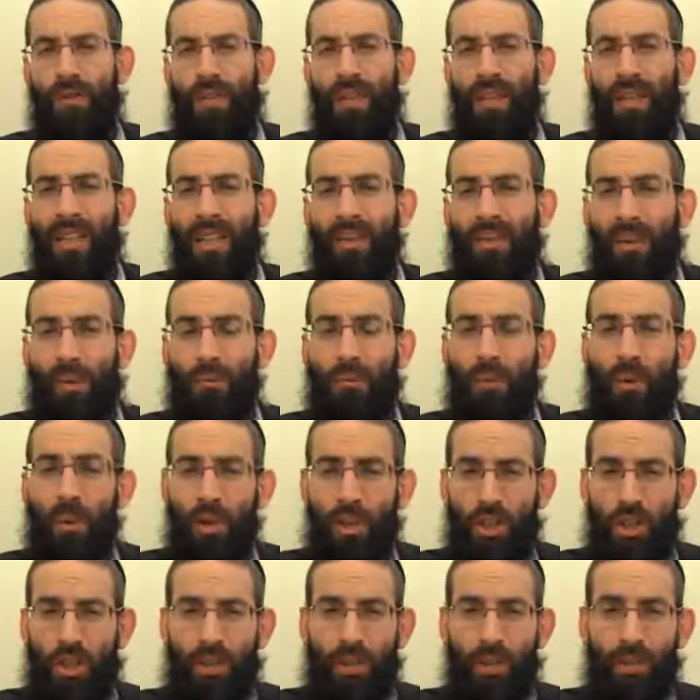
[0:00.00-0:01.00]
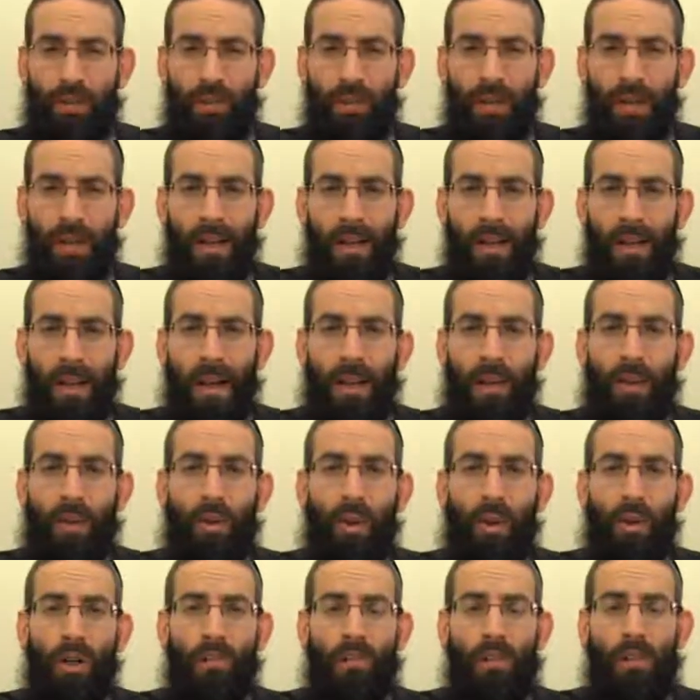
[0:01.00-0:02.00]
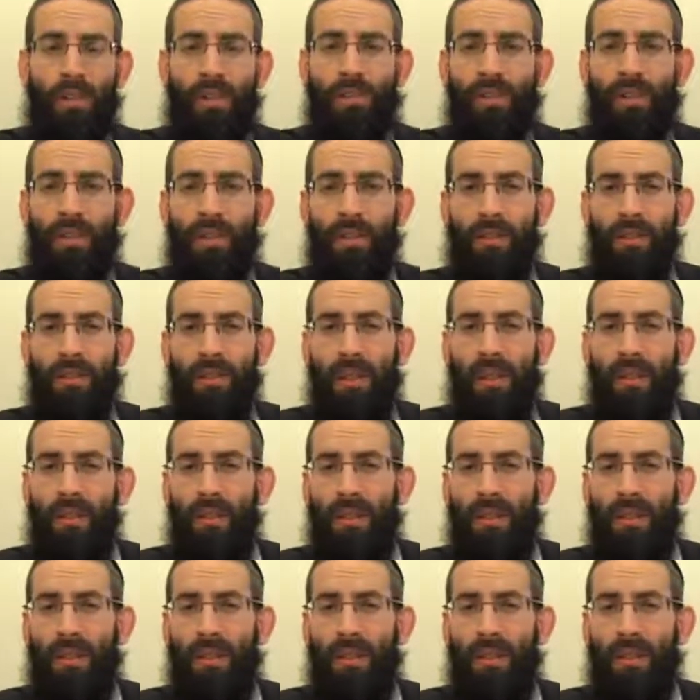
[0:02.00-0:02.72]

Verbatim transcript: leave a portion, a corner of his field,